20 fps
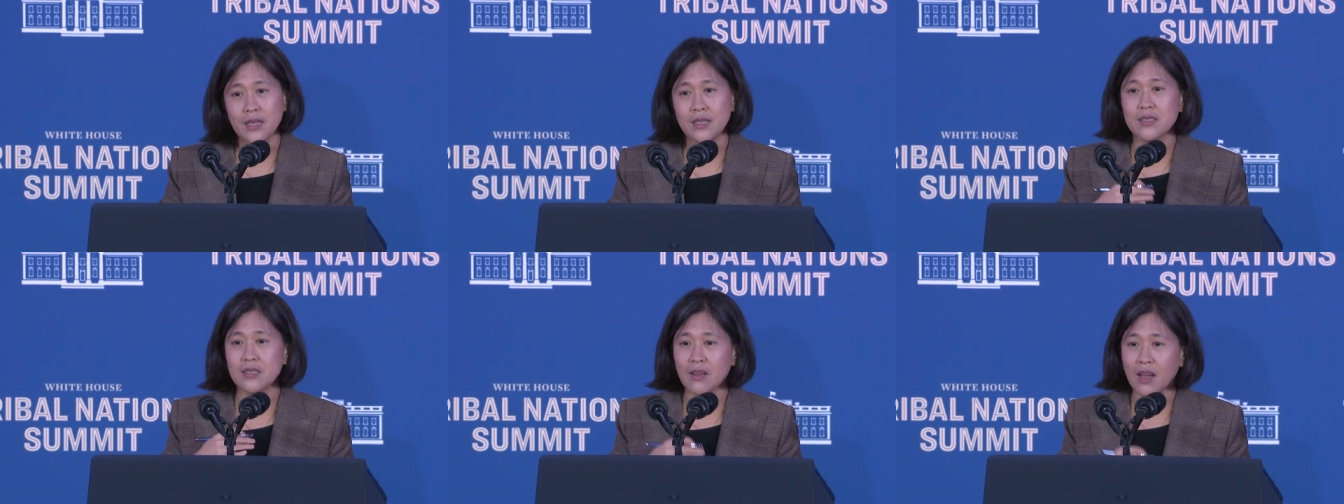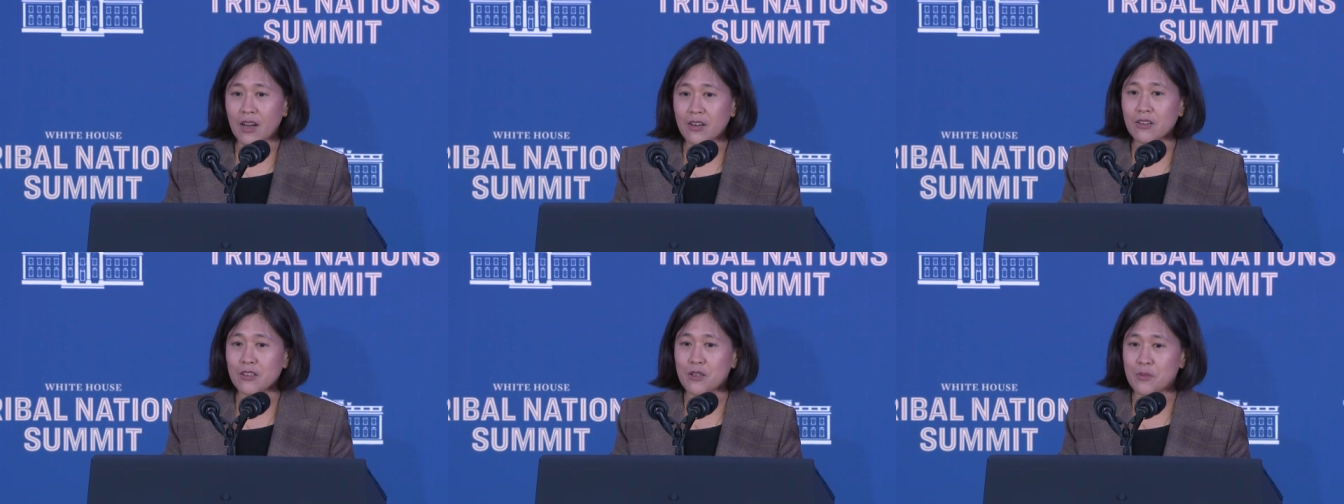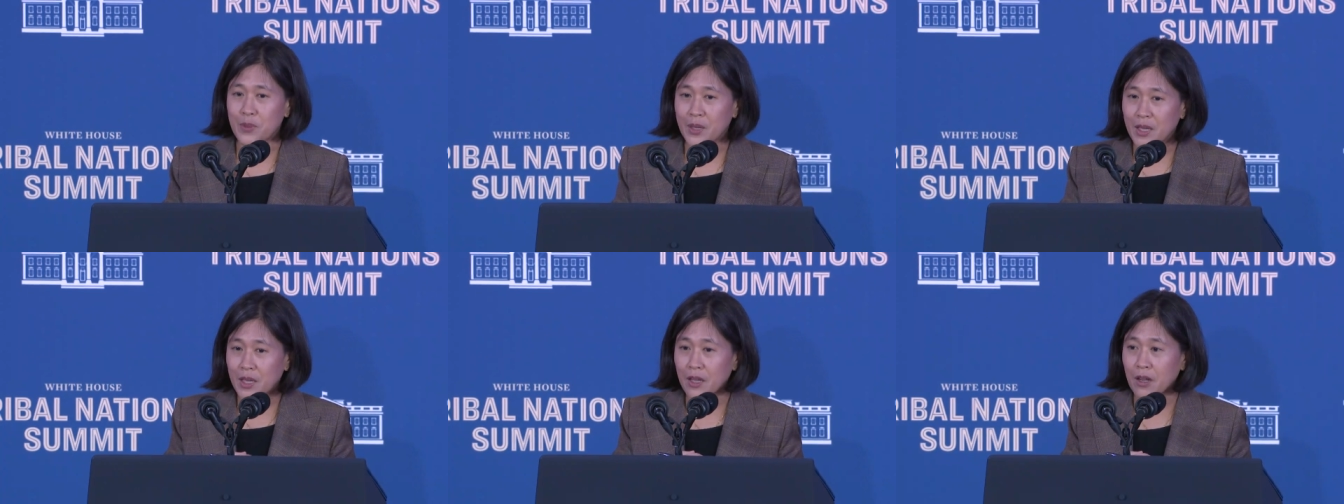It is an honor
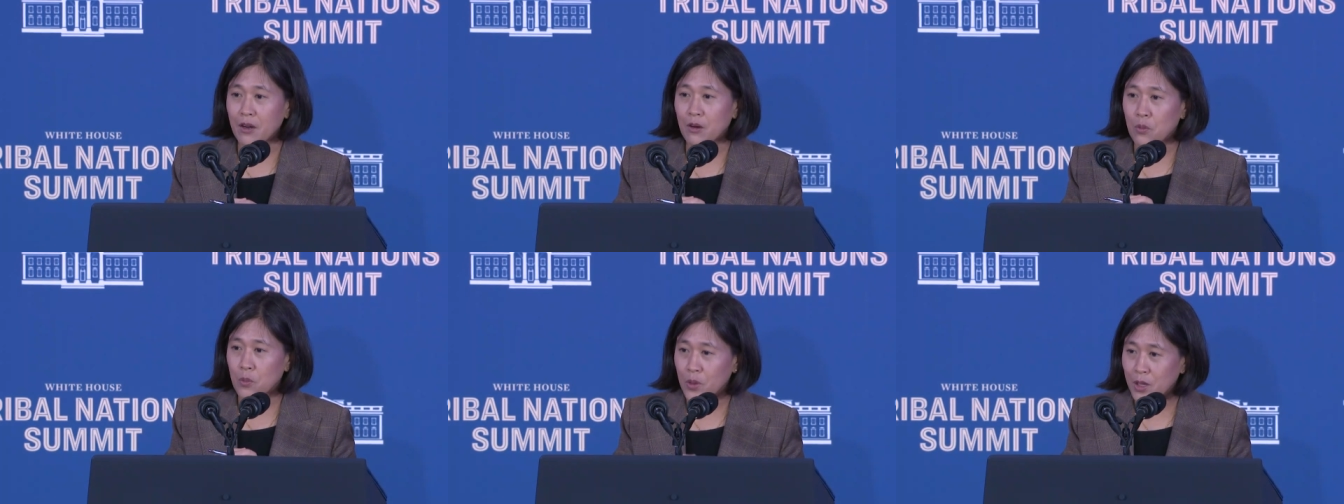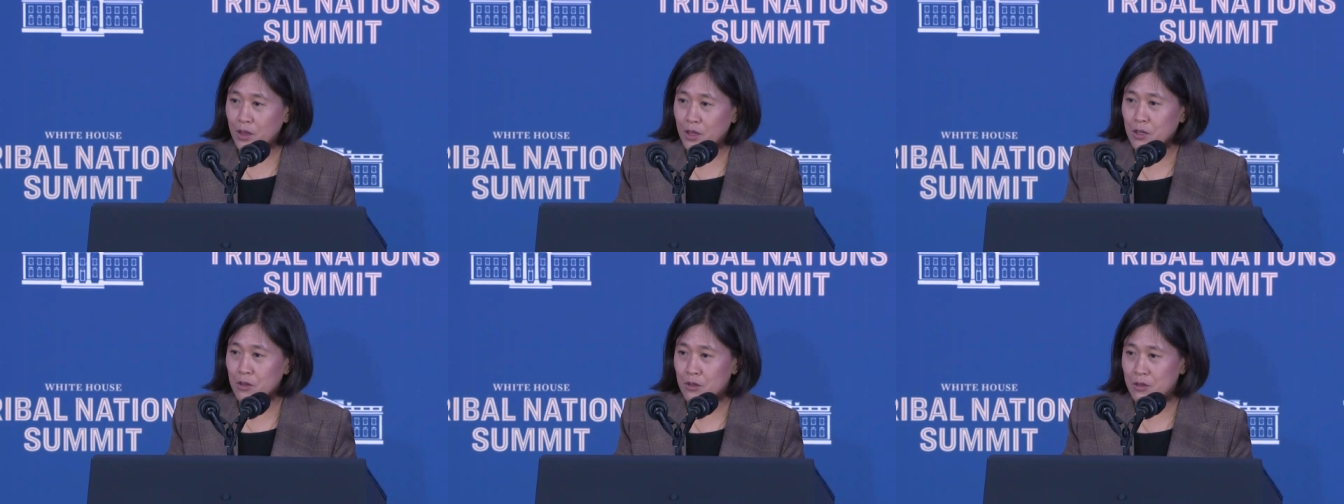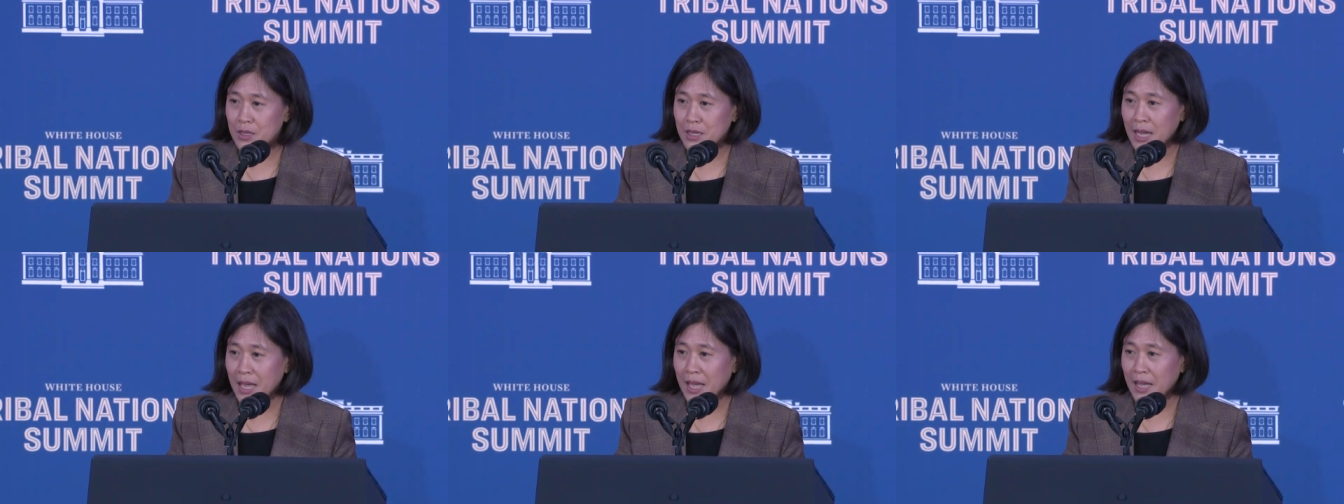to be here with
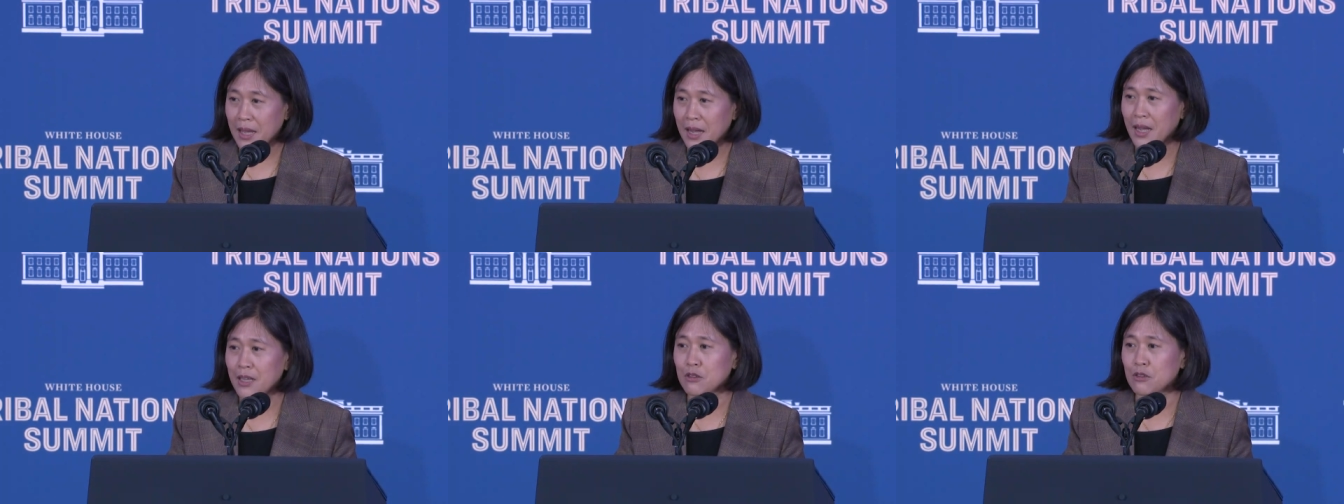you today.